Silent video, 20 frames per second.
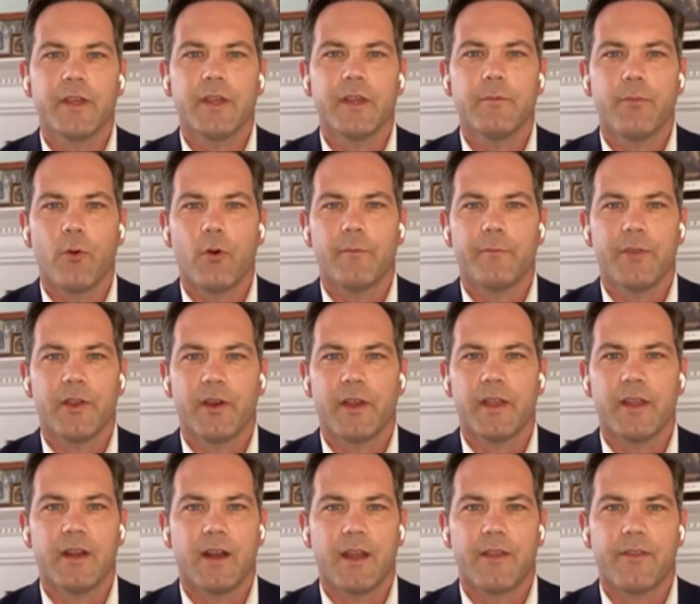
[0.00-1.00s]
important
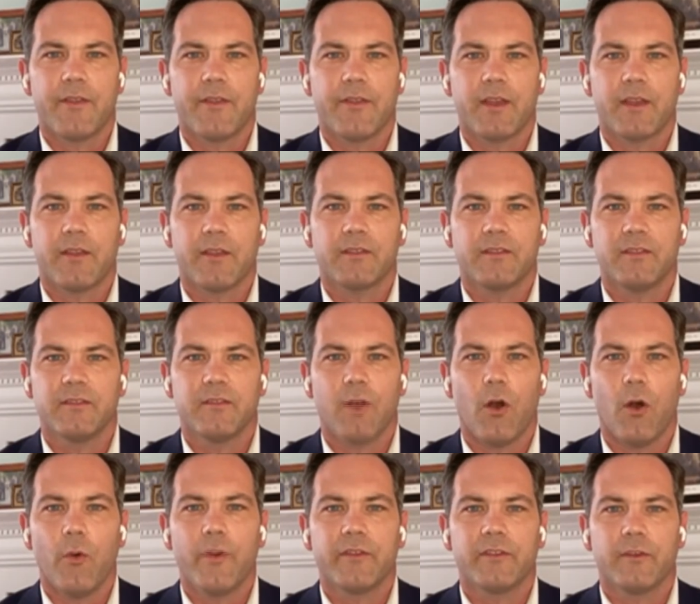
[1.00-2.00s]
period, and I think this is
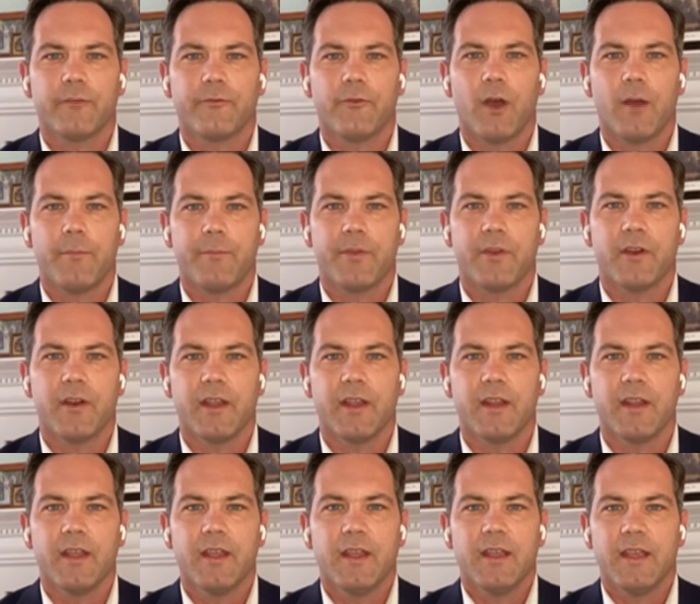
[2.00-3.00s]
always a fraught
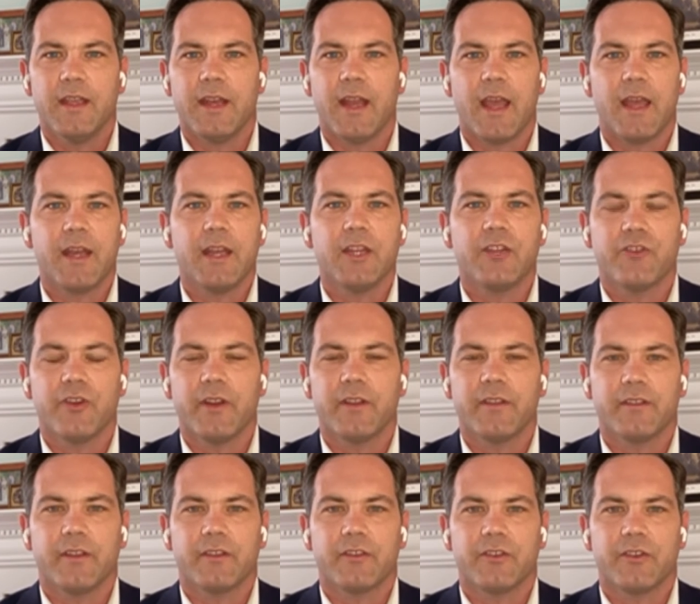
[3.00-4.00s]
period in any
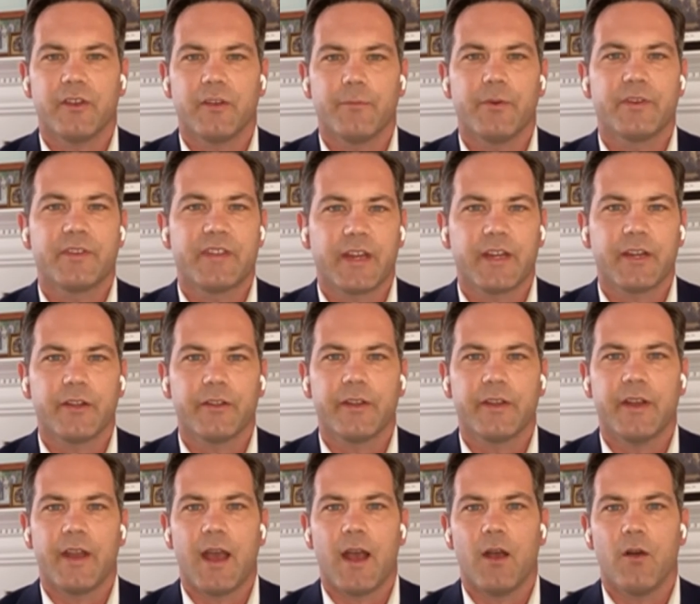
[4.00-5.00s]
transition, particularly
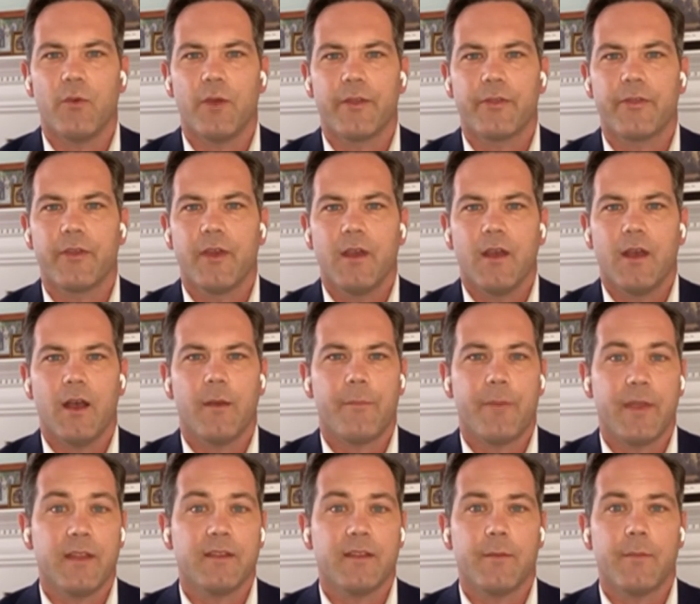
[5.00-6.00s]
now with a
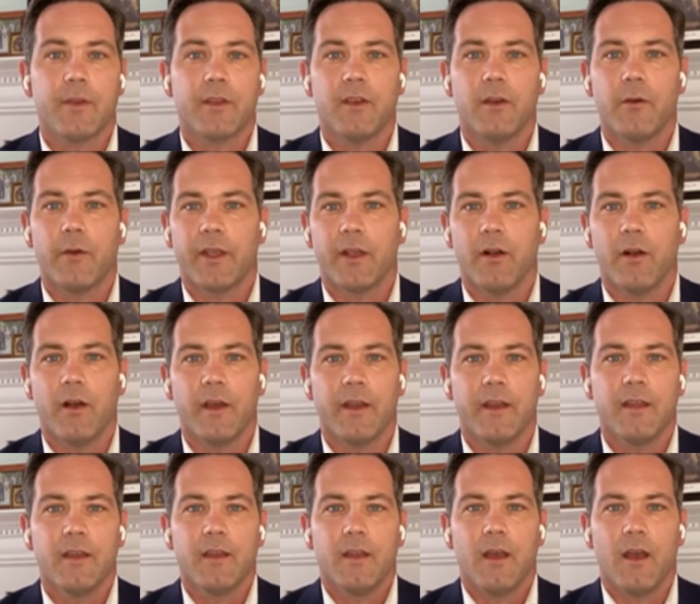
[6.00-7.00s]
pandemic going on,
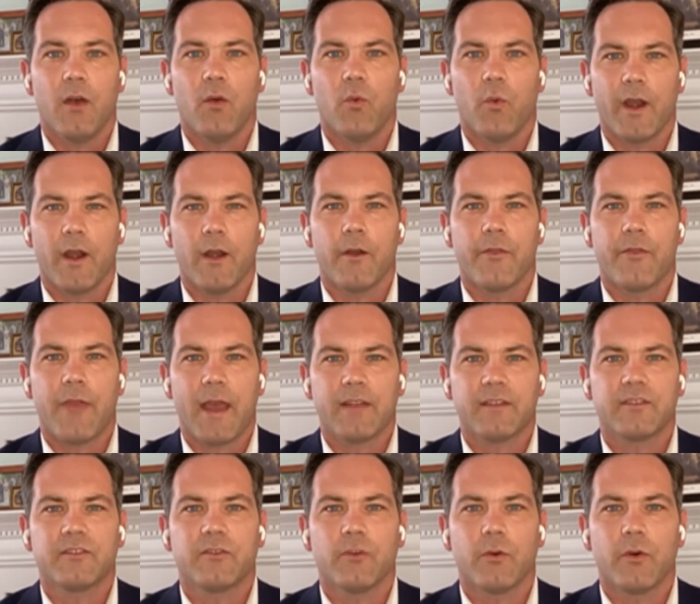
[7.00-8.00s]
where that
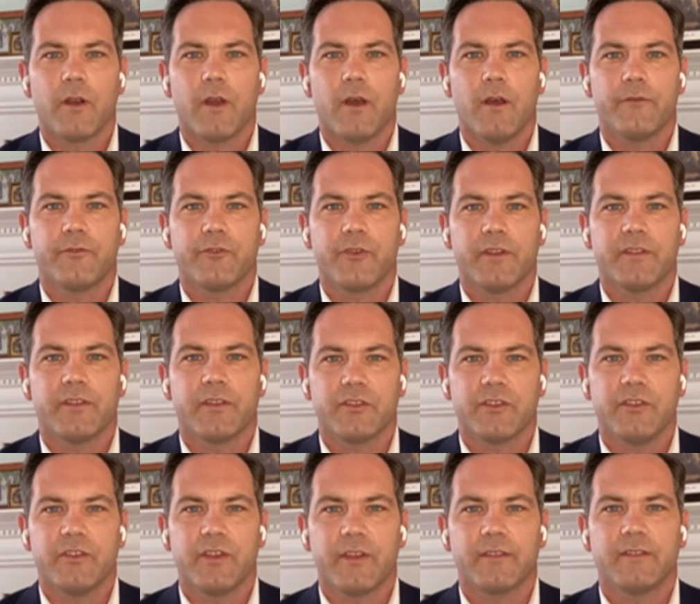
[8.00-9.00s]
sort of
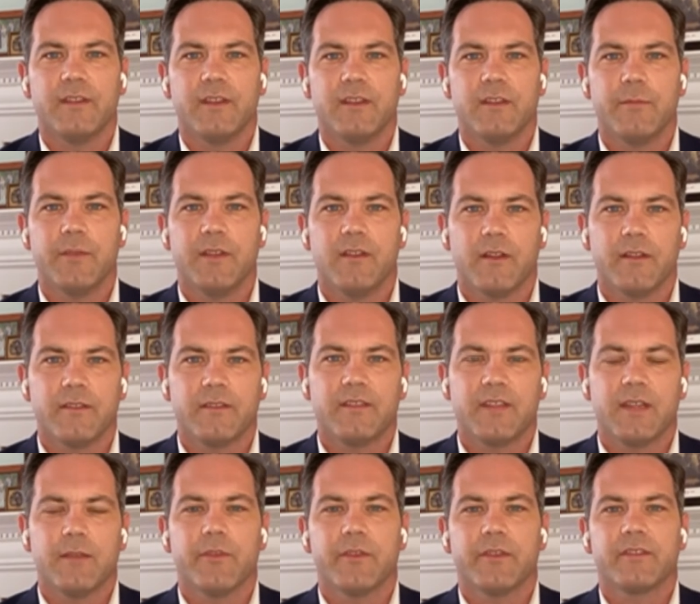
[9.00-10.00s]
transition does need to be done
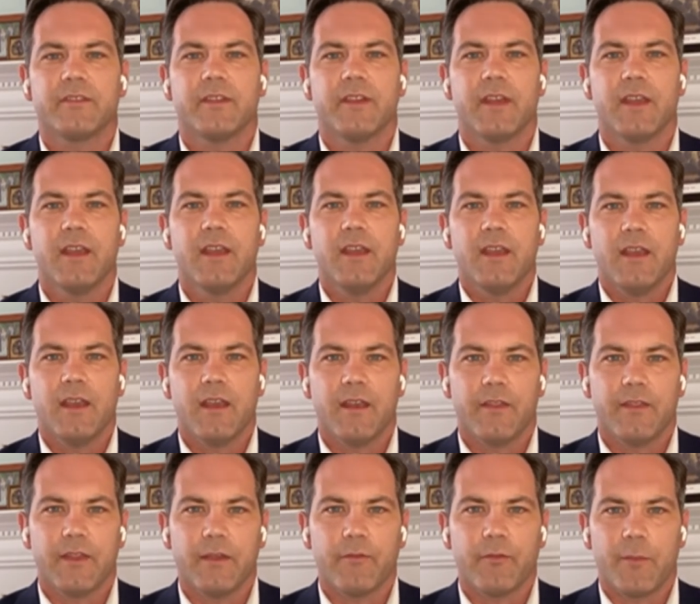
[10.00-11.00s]
seamlessly.
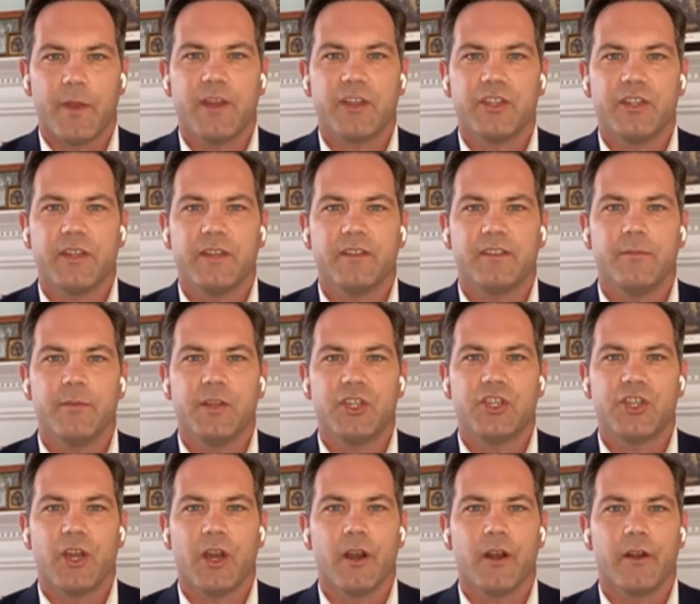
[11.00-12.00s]
The information needs to be
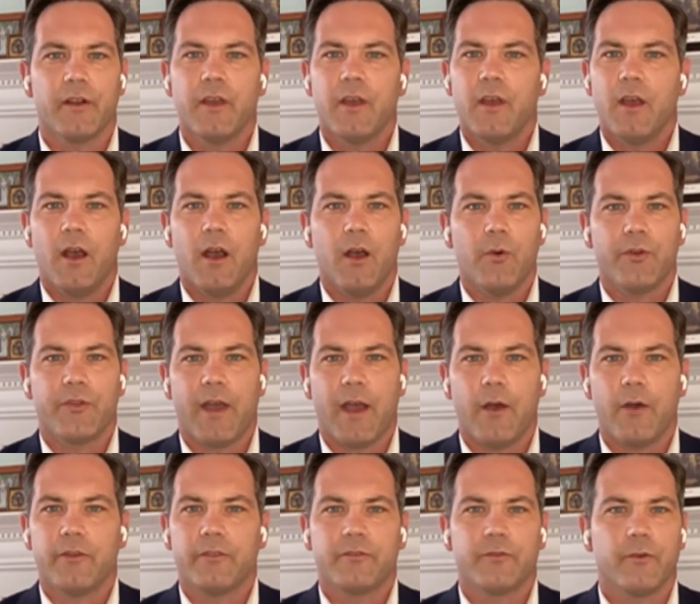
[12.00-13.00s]
shared
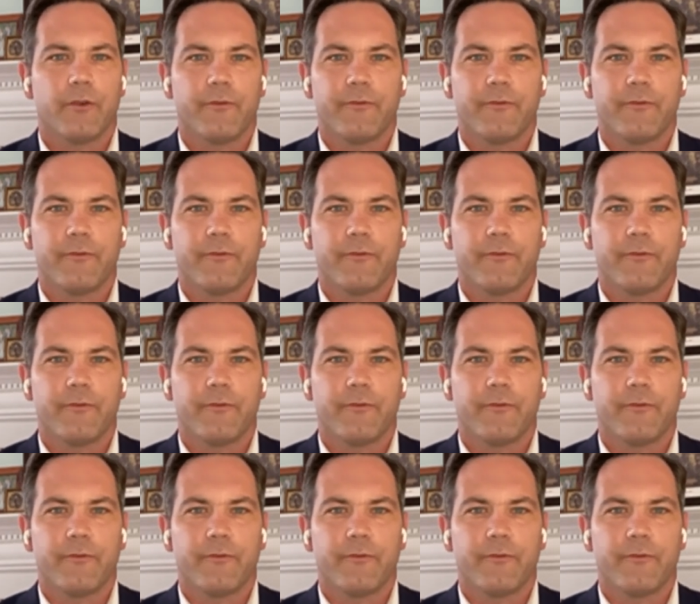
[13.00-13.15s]
without sort of